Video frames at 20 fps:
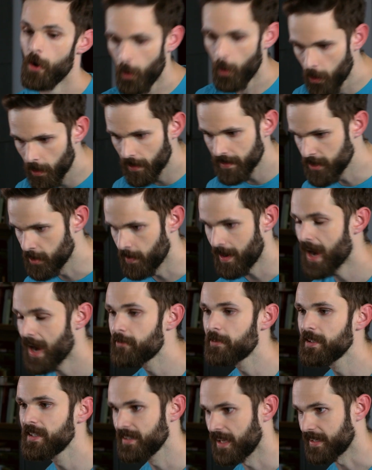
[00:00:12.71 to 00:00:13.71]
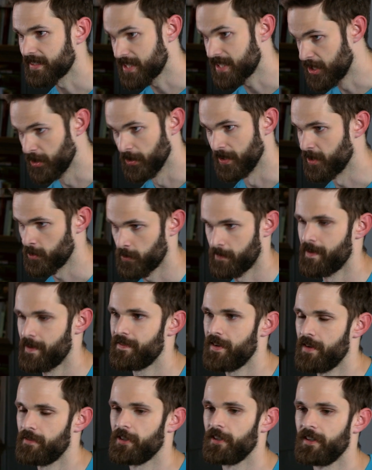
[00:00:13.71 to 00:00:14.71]
or, you know, I really like Tyrion, one of my
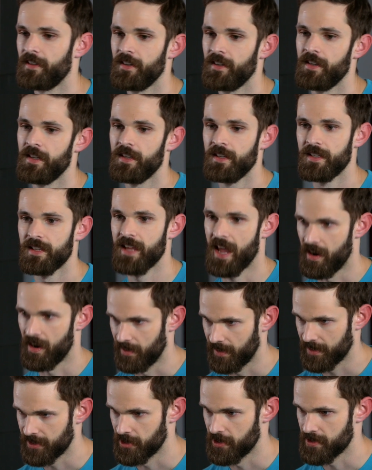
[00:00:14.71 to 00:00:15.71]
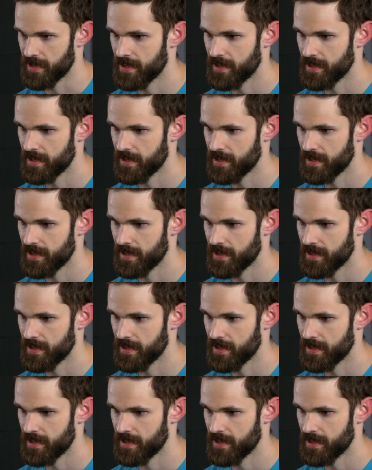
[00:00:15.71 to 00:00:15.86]
favorite characters.